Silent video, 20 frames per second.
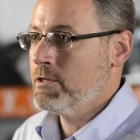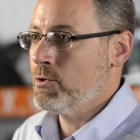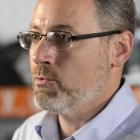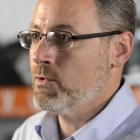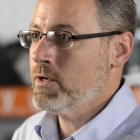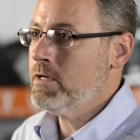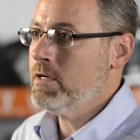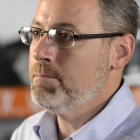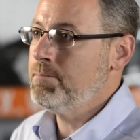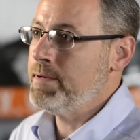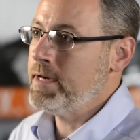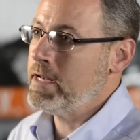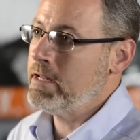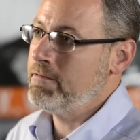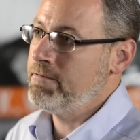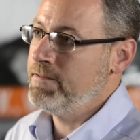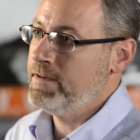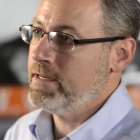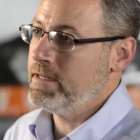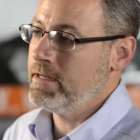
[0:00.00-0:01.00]
The real
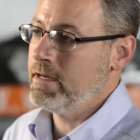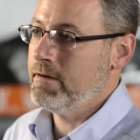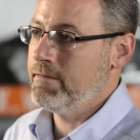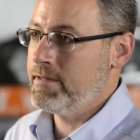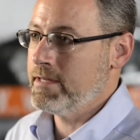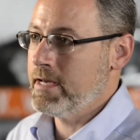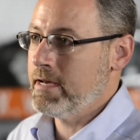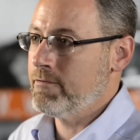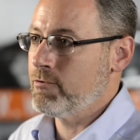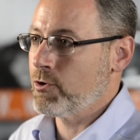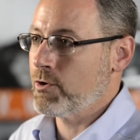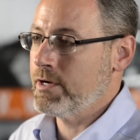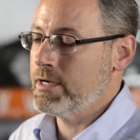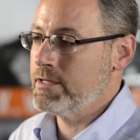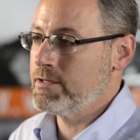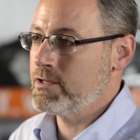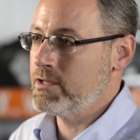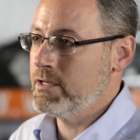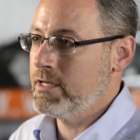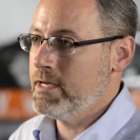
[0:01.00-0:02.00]
benefit of the
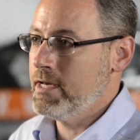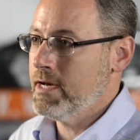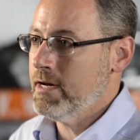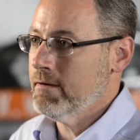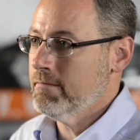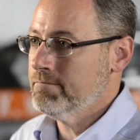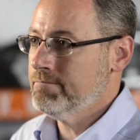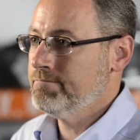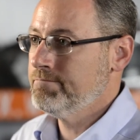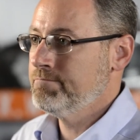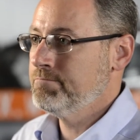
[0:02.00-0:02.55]
Evergreen CM,